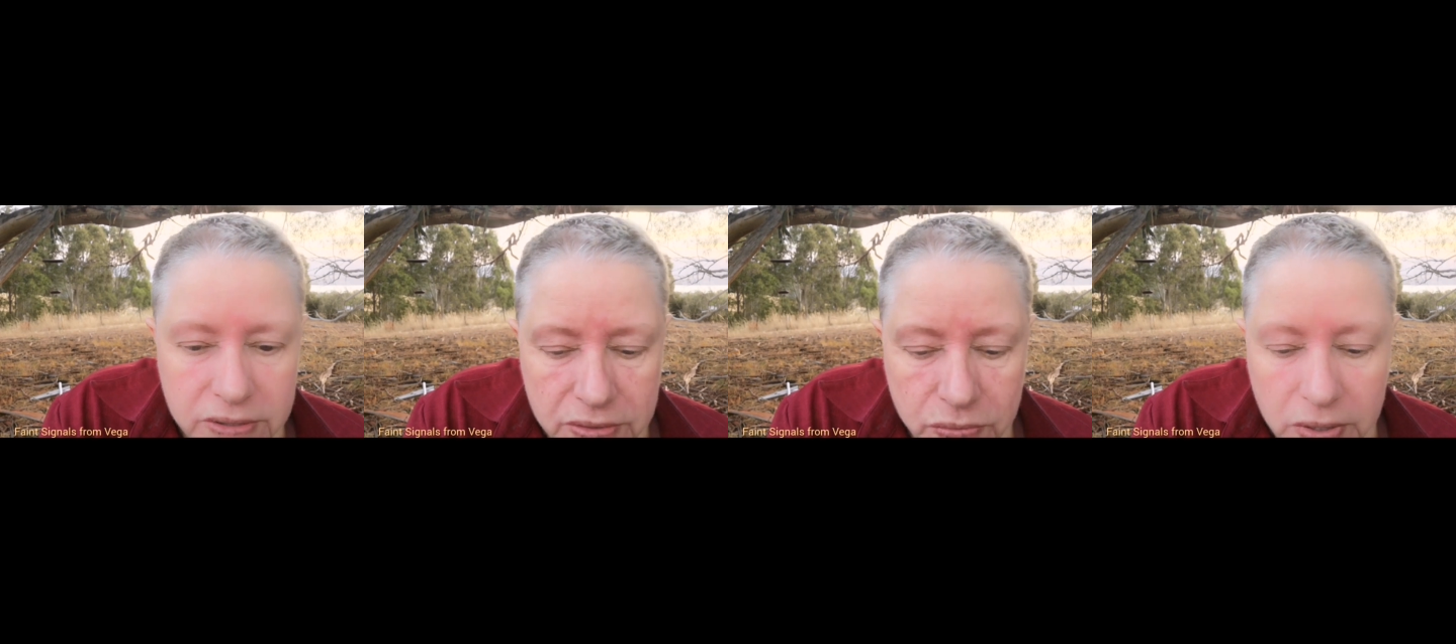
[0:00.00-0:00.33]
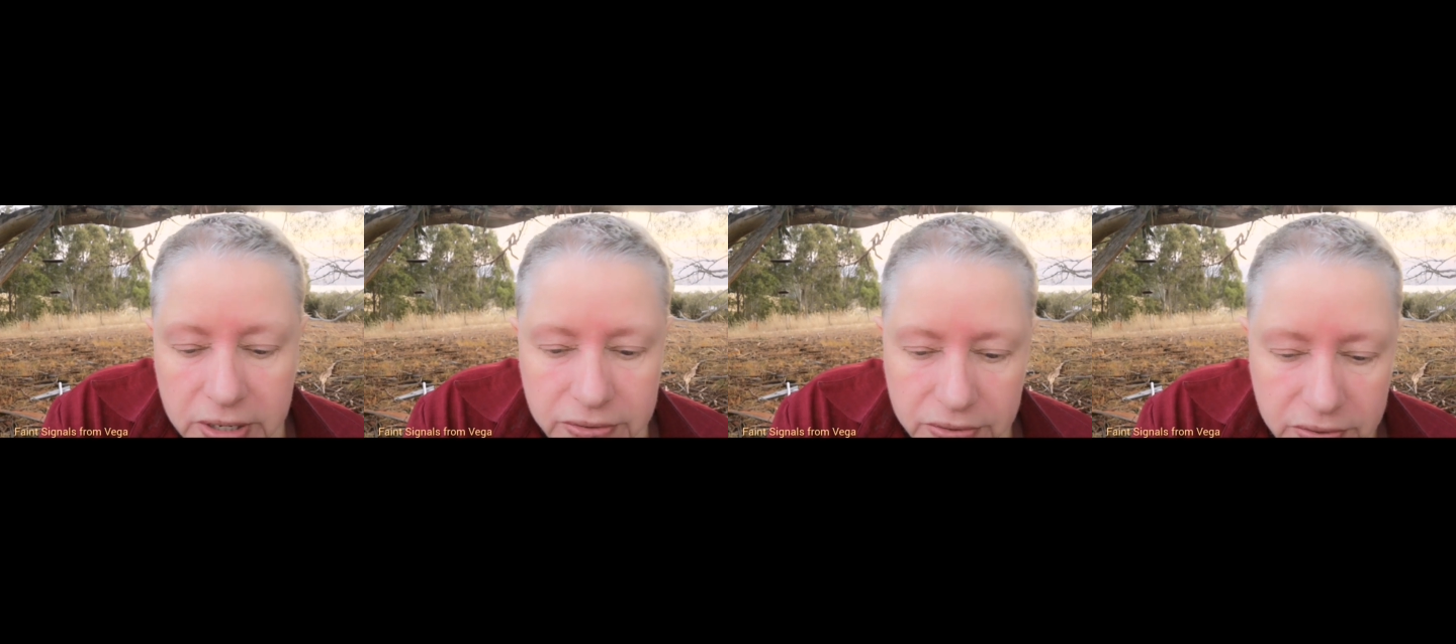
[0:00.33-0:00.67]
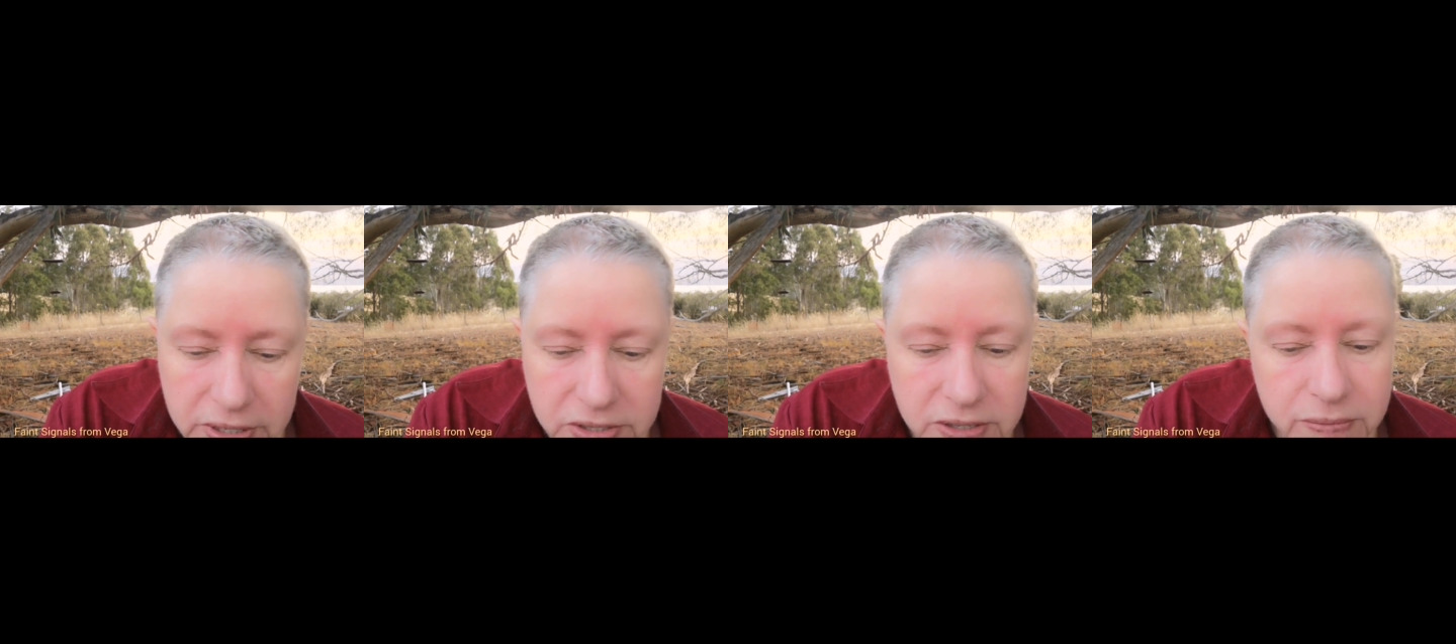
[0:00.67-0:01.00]
one of the
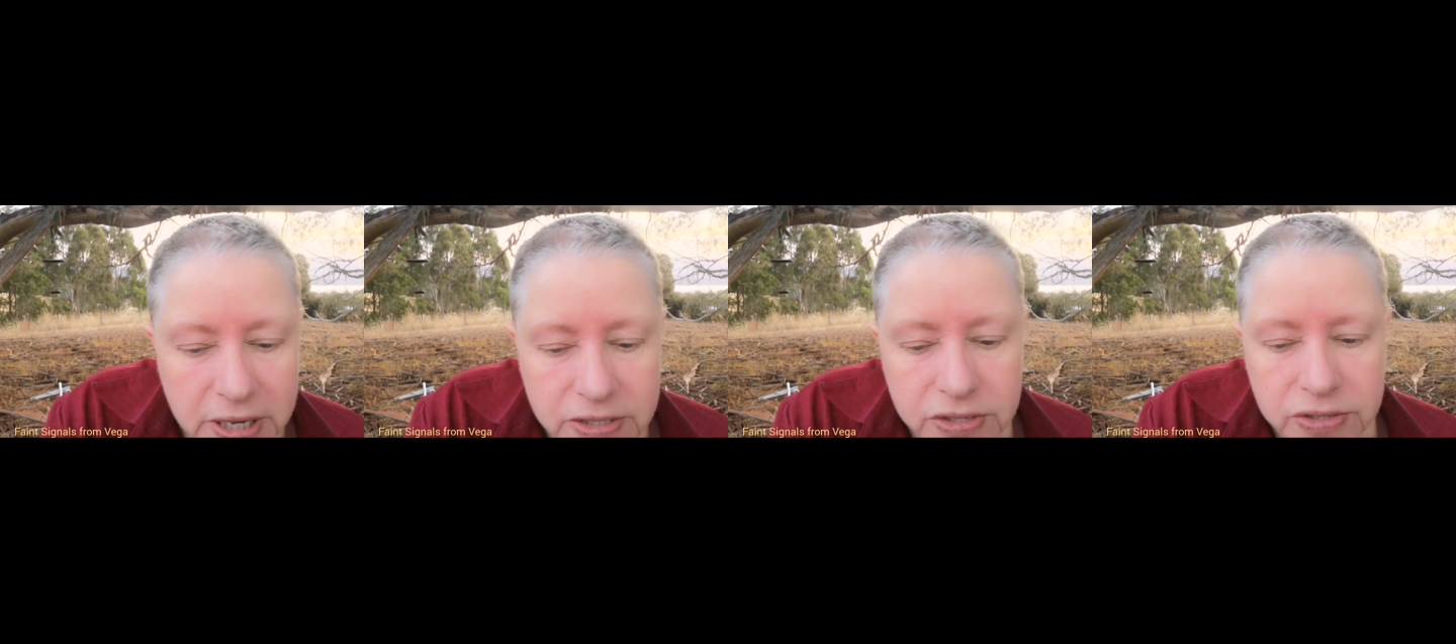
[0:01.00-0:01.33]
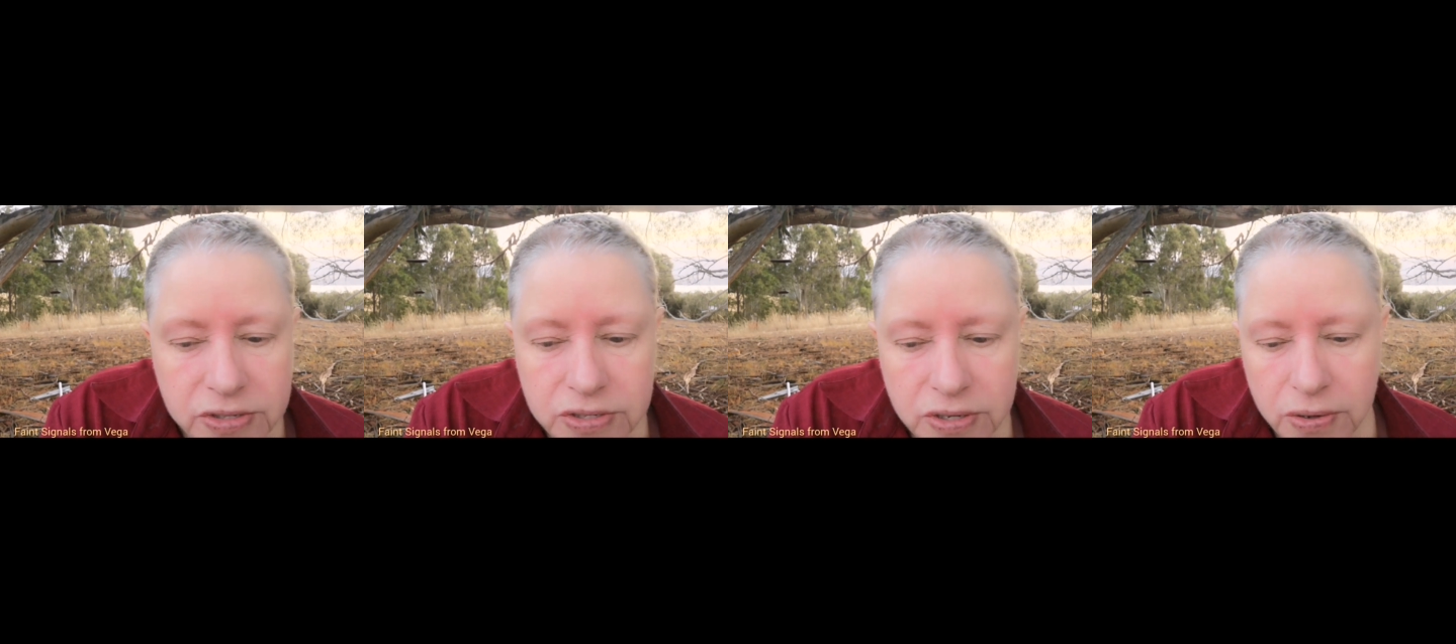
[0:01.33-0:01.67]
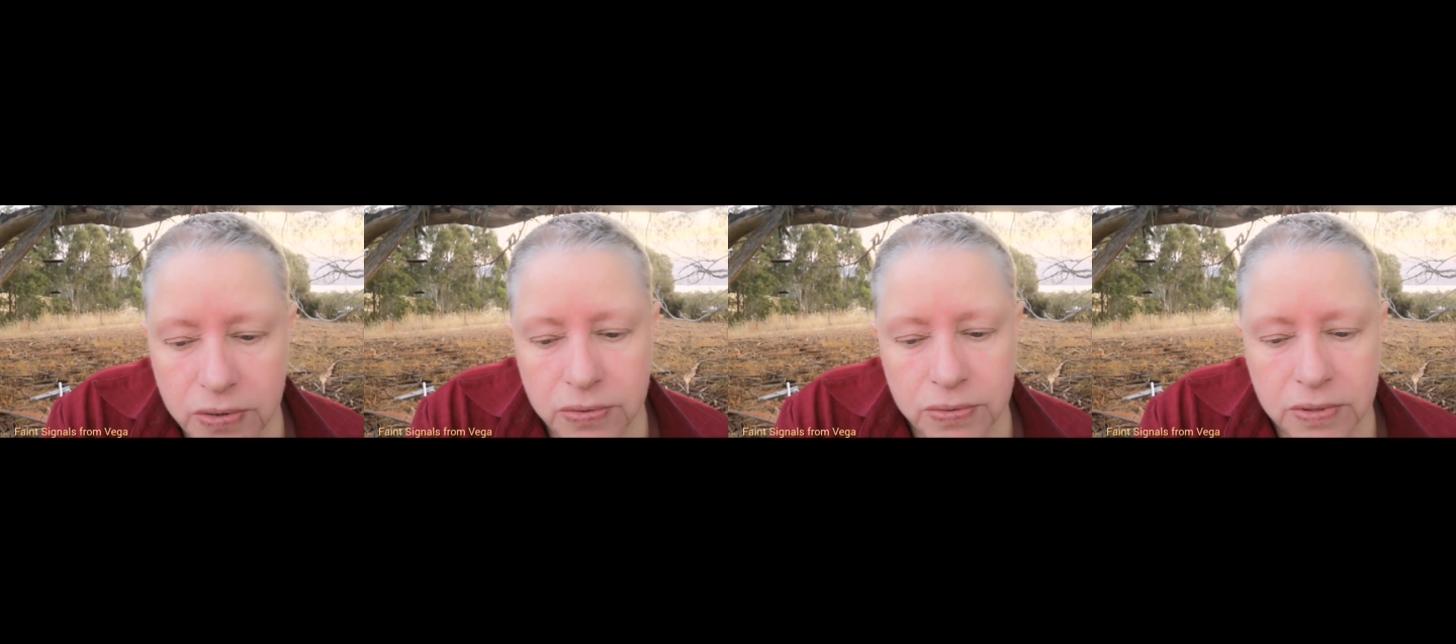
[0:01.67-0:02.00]
things that makes it
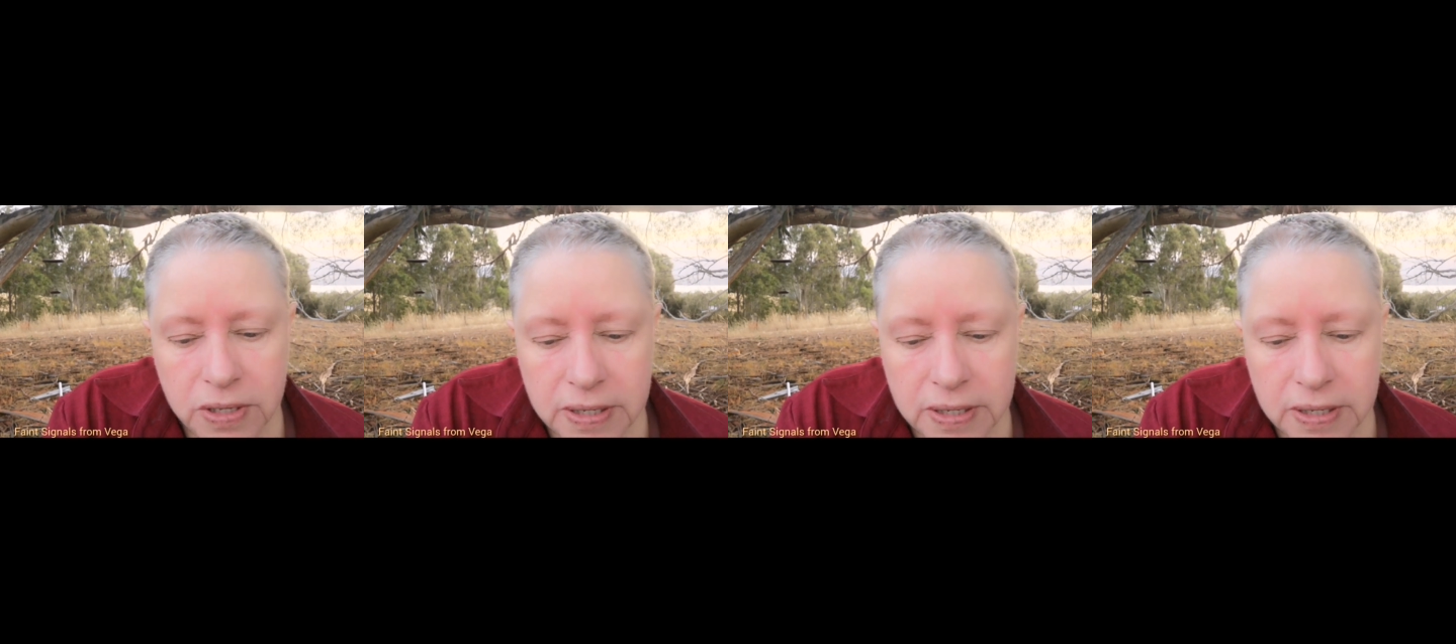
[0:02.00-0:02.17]
so